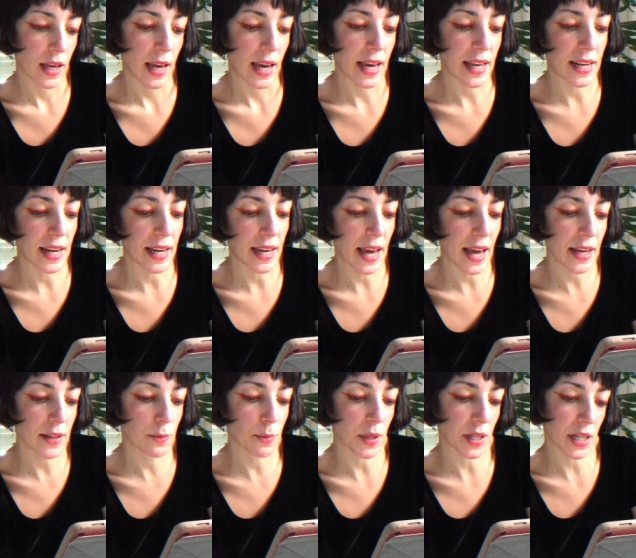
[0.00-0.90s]
And I
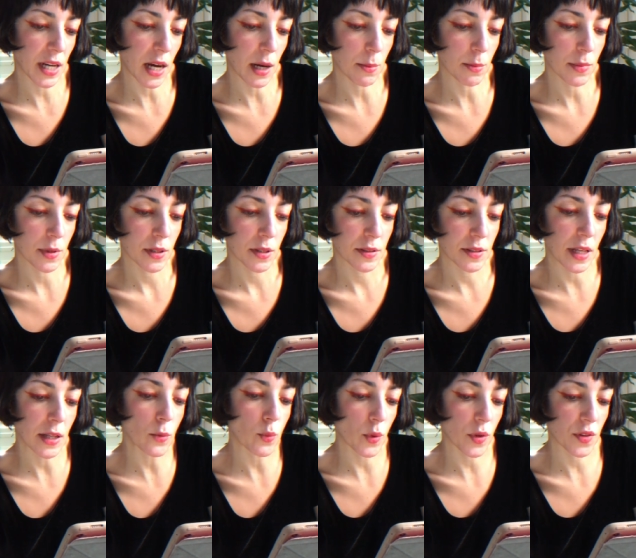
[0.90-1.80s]
had become,
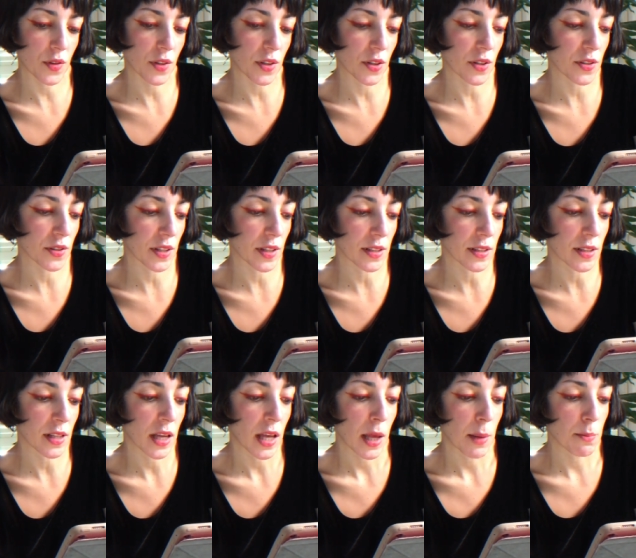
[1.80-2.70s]
that was certain,
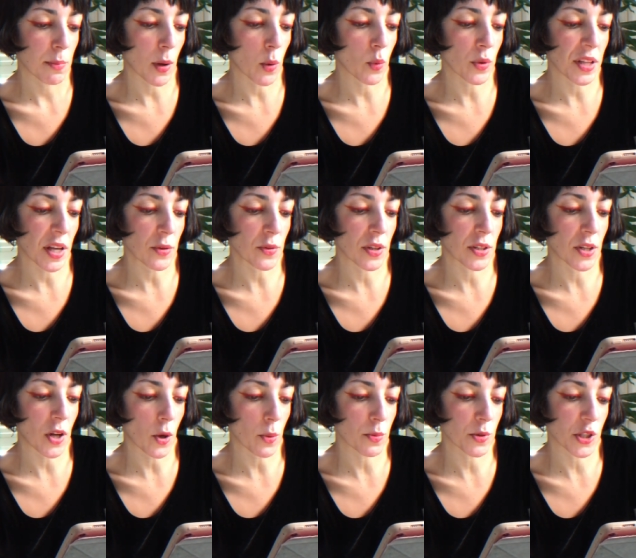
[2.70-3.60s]
but without an
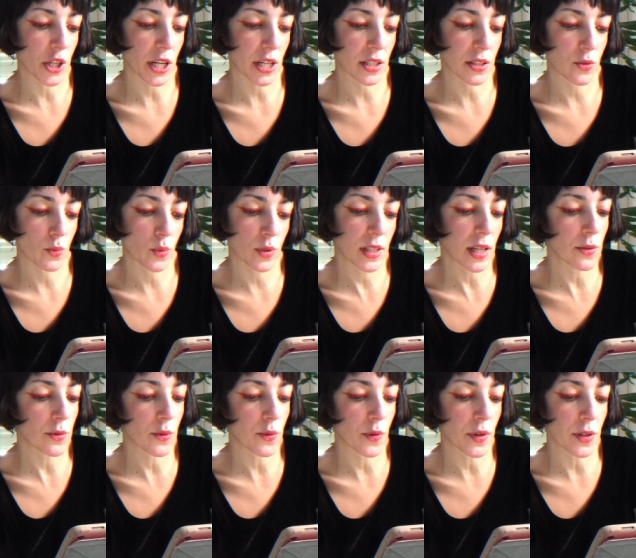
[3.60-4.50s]
object,
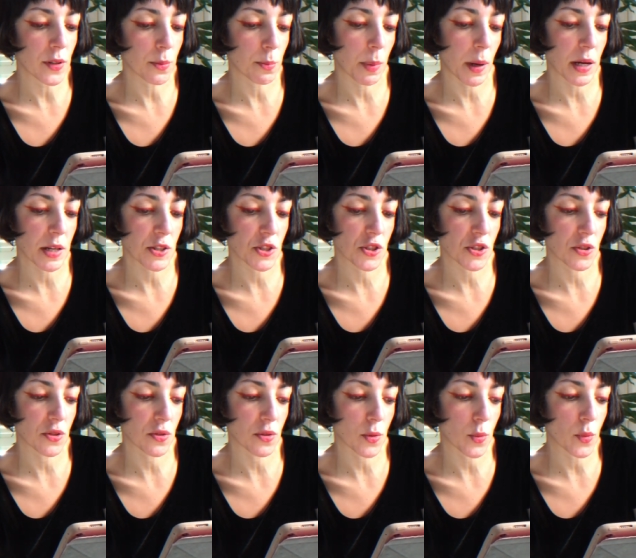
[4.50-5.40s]
without a real
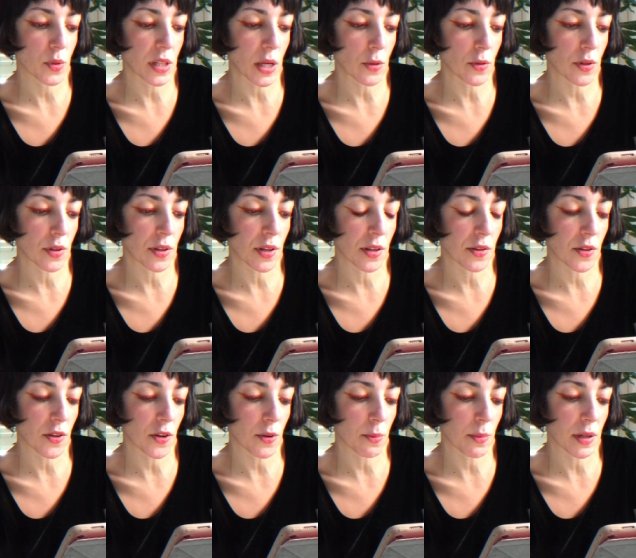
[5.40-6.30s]
passion, without a
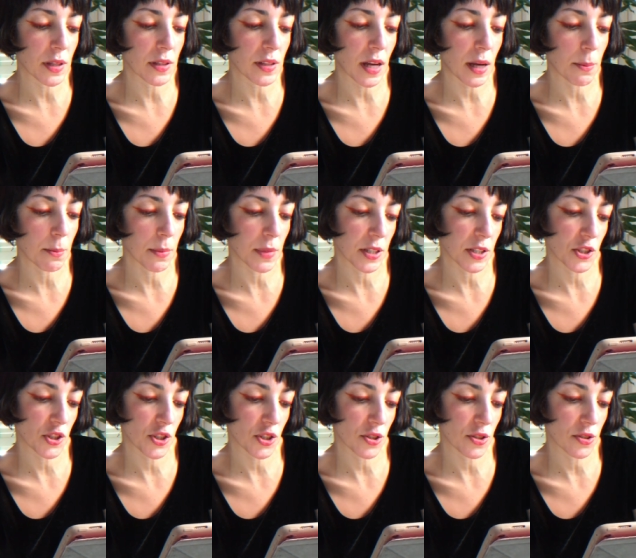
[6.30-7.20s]
determined
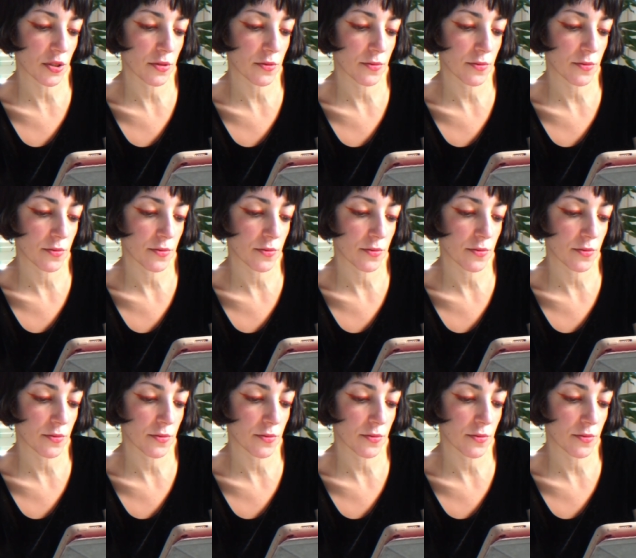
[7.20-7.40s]
ambition.